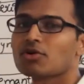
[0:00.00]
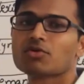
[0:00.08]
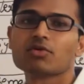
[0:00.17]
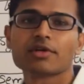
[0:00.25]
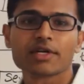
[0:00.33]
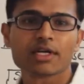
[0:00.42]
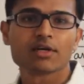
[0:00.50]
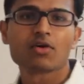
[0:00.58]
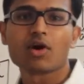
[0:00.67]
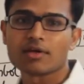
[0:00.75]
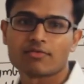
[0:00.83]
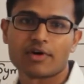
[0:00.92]
want to really
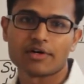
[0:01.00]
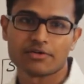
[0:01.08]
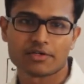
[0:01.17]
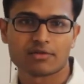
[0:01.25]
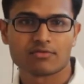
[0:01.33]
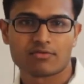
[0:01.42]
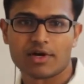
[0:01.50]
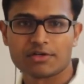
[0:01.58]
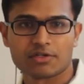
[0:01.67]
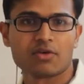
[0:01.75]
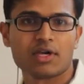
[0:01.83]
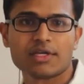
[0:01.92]
call a function.
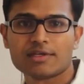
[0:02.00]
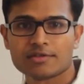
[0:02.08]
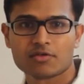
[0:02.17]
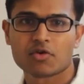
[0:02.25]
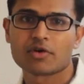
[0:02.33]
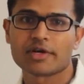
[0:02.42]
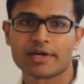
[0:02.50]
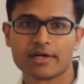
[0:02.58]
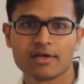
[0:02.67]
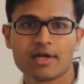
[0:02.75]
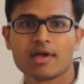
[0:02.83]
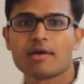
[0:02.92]
Function calling is a
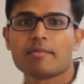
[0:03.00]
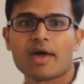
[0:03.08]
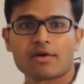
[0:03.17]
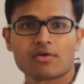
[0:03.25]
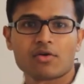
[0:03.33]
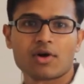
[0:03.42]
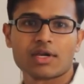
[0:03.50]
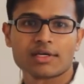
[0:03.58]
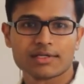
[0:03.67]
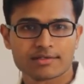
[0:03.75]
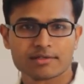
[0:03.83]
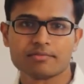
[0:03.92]
overhead, macro
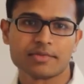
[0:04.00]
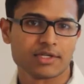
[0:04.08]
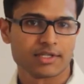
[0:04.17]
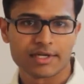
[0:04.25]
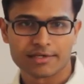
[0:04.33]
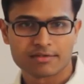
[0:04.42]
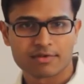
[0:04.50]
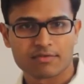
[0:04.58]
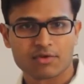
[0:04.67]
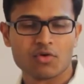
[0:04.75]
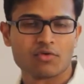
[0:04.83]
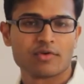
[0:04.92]
calling is simple. That is why
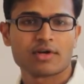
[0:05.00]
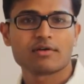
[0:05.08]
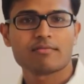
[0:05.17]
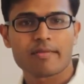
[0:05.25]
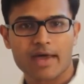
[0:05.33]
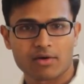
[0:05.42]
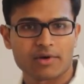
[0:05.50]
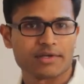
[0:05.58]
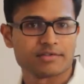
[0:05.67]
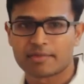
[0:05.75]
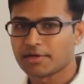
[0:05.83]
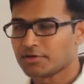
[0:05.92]
we go for macro
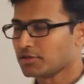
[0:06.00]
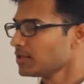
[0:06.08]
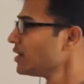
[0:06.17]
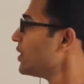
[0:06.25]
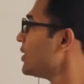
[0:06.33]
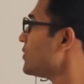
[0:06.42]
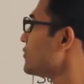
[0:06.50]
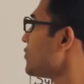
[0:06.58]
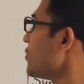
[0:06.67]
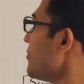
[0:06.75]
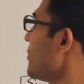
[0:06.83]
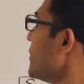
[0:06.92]
expansion.
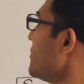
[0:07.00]
So